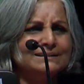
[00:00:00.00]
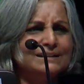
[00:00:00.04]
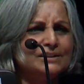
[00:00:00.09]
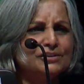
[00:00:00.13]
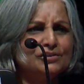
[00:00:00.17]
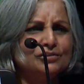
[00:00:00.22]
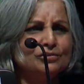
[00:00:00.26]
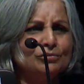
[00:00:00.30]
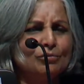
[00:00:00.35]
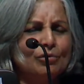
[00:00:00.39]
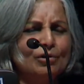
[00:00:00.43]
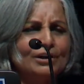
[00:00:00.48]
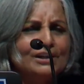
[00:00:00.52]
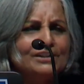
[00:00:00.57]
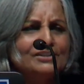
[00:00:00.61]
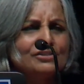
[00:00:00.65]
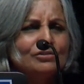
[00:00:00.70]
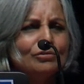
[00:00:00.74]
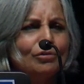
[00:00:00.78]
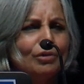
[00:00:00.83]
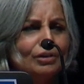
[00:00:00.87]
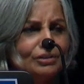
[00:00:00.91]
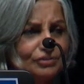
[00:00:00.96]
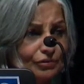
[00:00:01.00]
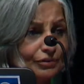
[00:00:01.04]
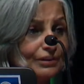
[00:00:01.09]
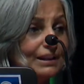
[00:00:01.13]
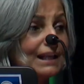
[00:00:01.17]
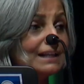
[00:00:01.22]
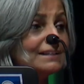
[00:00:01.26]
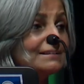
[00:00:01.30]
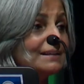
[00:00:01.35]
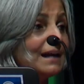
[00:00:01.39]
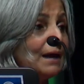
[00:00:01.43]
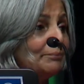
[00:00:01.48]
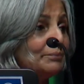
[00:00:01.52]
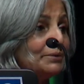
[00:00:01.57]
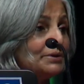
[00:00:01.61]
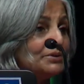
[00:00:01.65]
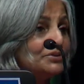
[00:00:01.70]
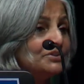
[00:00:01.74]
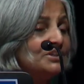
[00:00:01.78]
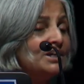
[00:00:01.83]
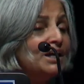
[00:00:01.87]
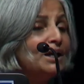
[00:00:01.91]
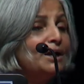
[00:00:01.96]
and so on and so on. So that's happened.